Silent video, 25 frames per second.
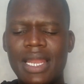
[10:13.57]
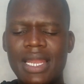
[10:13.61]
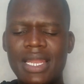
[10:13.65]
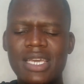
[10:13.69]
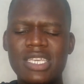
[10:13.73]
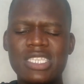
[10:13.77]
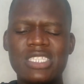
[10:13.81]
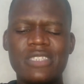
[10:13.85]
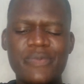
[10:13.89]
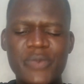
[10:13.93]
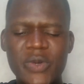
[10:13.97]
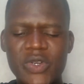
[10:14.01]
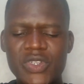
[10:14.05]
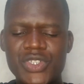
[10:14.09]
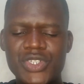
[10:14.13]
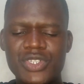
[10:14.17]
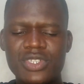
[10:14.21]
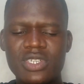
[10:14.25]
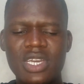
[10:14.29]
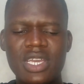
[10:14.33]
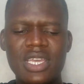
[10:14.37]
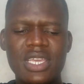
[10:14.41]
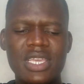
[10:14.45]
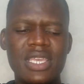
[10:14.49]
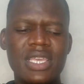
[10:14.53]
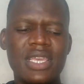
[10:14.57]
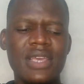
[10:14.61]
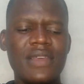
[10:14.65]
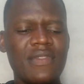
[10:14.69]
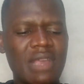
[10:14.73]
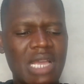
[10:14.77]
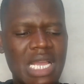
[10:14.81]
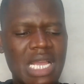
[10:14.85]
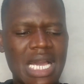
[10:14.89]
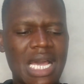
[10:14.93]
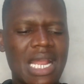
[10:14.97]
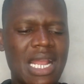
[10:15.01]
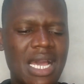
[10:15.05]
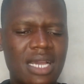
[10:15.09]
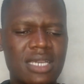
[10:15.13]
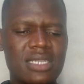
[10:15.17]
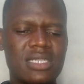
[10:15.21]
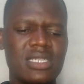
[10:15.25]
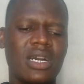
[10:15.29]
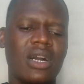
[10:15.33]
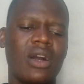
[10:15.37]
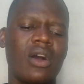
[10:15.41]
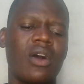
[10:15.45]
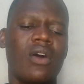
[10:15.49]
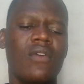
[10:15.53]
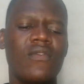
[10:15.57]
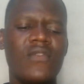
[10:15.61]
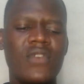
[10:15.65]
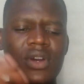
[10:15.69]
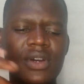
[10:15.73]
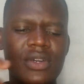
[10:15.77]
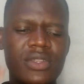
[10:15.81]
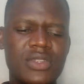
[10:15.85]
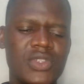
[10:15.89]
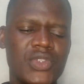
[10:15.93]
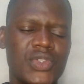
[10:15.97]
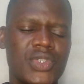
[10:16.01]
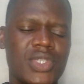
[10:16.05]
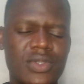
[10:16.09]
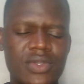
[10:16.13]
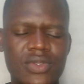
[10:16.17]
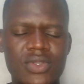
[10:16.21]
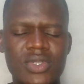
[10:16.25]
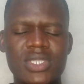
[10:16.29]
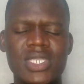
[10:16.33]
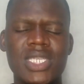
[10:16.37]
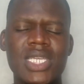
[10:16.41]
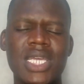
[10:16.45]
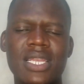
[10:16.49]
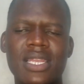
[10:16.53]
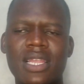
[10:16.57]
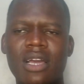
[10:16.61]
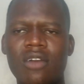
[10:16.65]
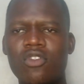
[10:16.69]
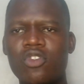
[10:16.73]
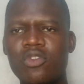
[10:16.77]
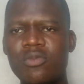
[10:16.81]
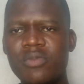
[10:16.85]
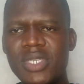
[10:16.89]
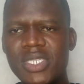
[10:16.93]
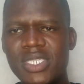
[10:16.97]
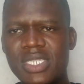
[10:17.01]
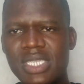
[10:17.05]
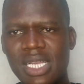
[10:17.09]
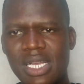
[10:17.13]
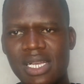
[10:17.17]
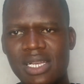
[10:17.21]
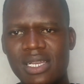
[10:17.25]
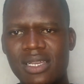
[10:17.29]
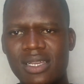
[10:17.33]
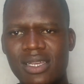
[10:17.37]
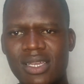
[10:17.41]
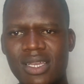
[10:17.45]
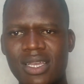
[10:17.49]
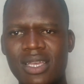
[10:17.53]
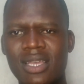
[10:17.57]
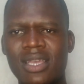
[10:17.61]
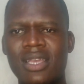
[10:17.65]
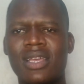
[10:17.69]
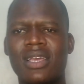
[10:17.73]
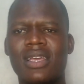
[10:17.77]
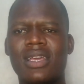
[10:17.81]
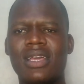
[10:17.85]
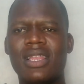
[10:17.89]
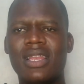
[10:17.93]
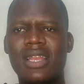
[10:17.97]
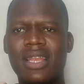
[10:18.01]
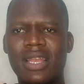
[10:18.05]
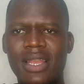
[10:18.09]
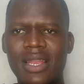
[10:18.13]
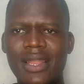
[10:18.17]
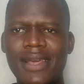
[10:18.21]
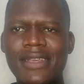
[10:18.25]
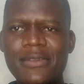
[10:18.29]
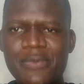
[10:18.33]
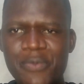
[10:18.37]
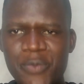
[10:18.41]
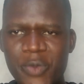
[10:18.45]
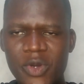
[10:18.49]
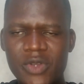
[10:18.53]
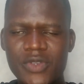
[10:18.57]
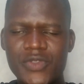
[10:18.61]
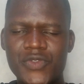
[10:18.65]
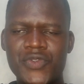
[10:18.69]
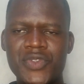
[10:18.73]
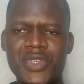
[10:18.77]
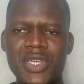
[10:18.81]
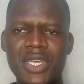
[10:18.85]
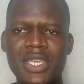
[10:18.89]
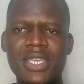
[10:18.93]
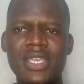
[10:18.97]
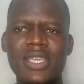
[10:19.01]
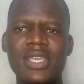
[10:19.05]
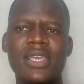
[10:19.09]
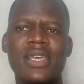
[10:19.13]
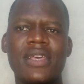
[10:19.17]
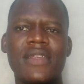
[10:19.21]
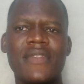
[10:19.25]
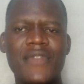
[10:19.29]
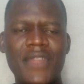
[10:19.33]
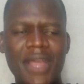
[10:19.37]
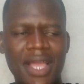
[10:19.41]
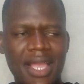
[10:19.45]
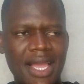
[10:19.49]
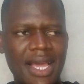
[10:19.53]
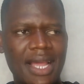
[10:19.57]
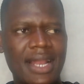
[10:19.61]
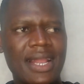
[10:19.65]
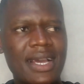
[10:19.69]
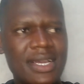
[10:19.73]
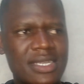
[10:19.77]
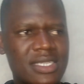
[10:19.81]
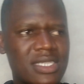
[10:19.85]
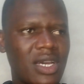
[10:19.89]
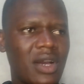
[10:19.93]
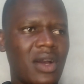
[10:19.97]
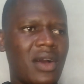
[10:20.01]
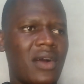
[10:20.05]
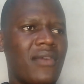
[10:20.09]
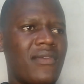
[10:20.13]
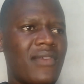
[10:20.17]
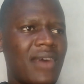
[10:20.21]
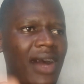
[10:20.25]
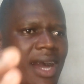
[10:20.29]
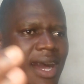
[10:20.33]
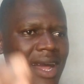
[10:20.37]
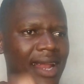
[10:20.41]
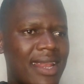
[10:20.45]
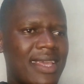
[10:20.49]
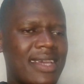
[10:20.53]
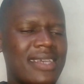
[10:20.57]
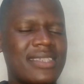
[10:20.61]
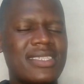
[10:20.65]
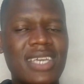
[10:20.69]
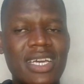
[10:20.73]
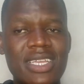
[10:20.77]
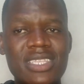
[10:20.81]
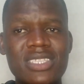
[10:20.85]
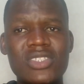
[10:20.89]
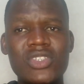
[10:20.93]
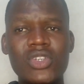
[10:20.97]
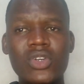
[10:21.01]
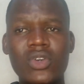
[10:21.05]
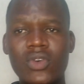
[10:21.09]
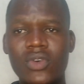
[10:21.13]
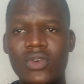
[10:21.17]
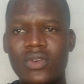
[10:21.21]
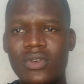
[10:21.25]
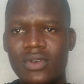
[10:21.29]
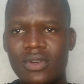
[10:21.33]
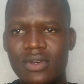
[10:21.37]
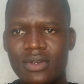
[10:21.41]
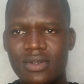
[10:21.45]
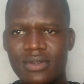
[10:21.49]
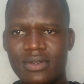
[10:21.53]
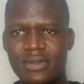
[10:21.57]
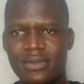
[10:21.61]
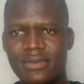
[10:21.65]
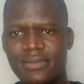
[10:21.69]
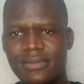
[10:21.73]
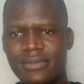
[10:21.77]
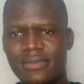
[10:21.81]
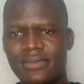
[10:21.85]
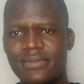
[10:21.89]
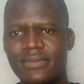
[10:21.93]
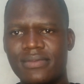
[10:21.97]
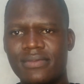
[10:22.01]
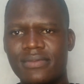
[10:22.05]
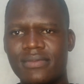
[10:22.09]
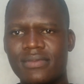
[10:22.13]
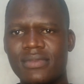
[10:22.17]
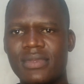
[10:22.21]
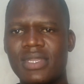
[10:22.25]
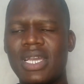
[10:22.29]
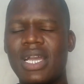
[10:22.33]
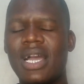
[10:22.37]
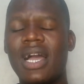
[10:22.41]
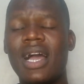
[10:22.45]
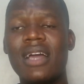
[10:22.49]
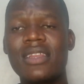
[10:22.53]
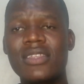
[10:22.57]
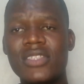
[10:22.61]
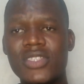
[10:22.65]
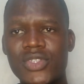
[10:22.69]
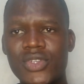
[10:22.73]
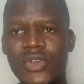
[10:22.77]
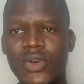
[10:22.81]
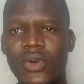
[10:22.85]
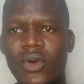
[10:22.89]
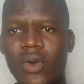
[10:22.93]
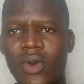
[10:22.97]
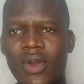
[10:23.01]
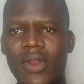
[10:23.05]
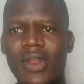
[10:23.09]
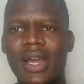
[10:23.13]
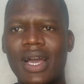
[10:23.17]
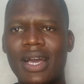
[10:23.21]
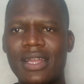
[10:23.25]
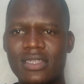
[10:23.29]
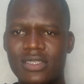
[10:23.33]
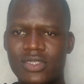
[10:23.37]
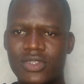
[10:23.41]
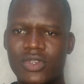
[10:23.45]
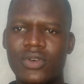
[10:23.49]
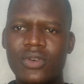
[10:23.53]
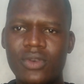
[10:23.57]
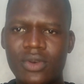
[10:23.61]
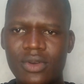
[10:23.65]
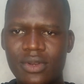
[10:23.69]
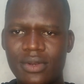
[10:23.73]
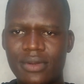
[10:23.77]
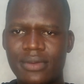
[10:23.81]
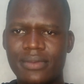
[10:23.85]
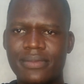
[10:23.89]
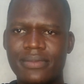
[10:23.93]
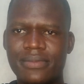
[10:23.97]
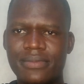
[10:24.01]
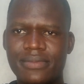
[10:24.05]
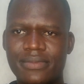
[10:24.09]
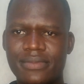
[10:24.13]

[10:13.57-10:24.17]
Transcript: Let's portray the character of Susana Nakumicha. Let's portray the character of Ali Hassan Joho, and so on and so on.